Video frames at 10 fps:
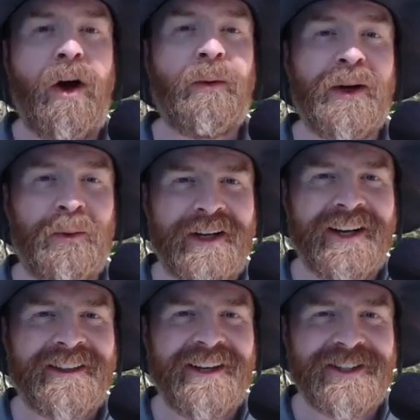All right, we'll
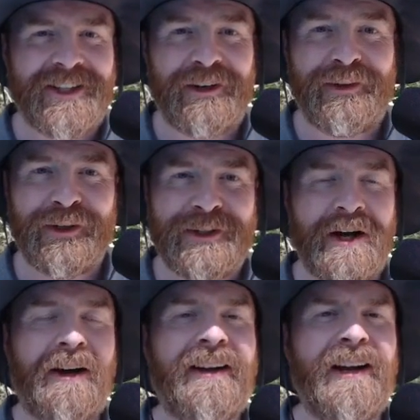kick things off here
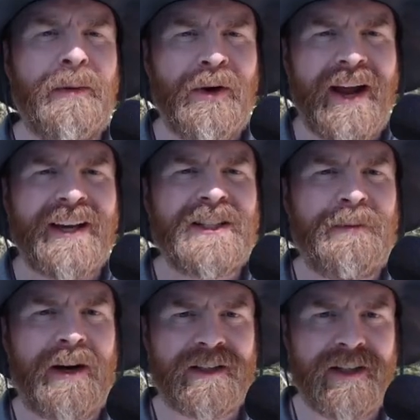talking about
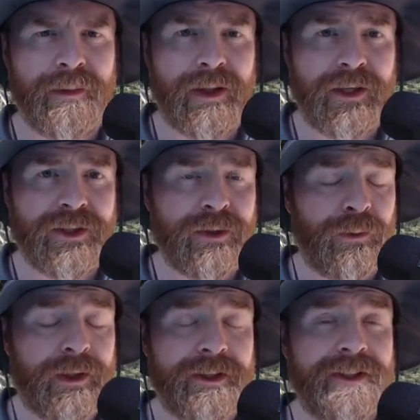Xbox
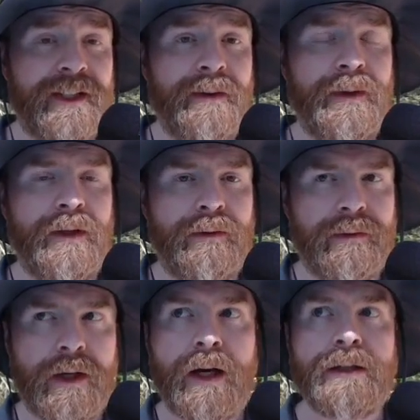emulation with
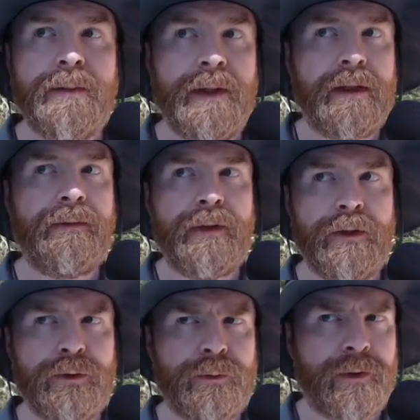Xemu, not to be
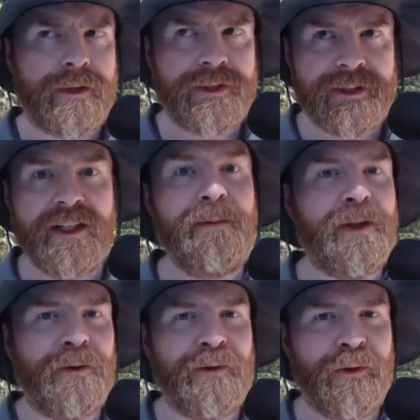confused with
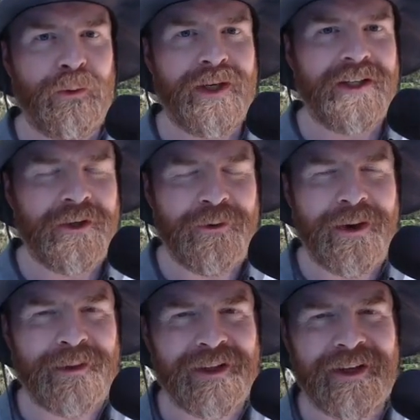Cemu, the Wii
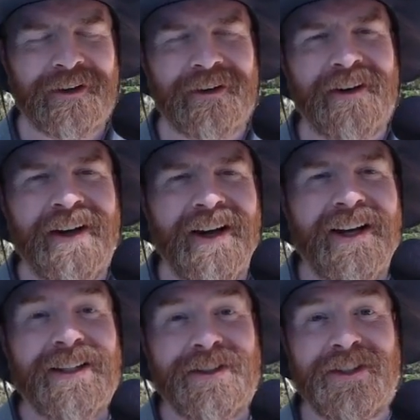U emulator.
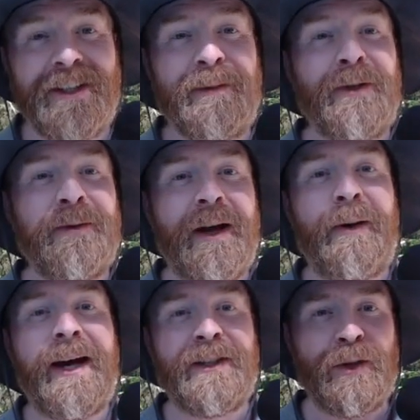Xemu
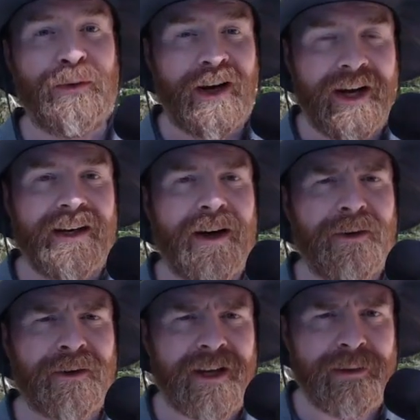now has over
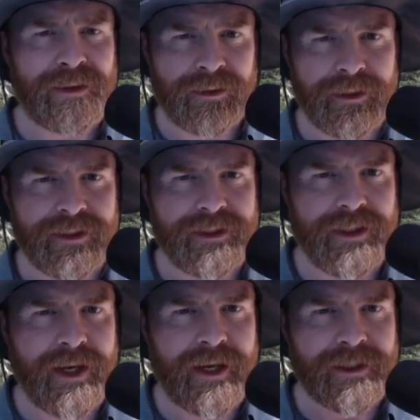800 games
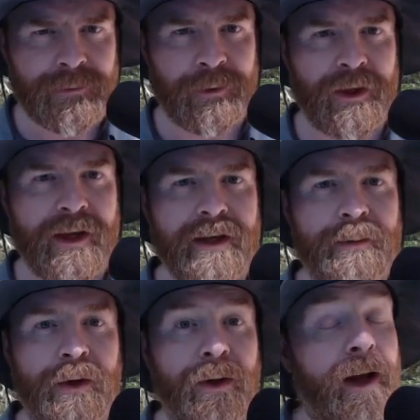listed as
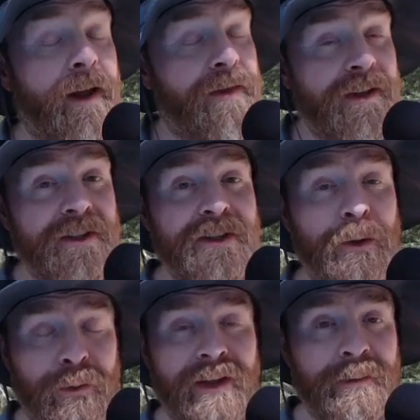playable, and this
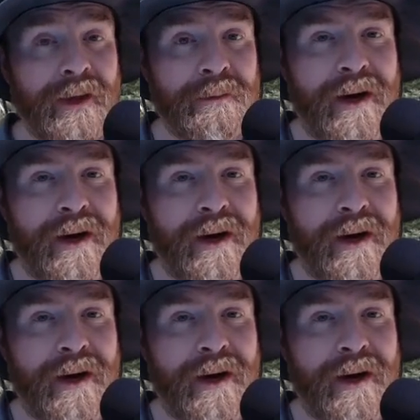is a really big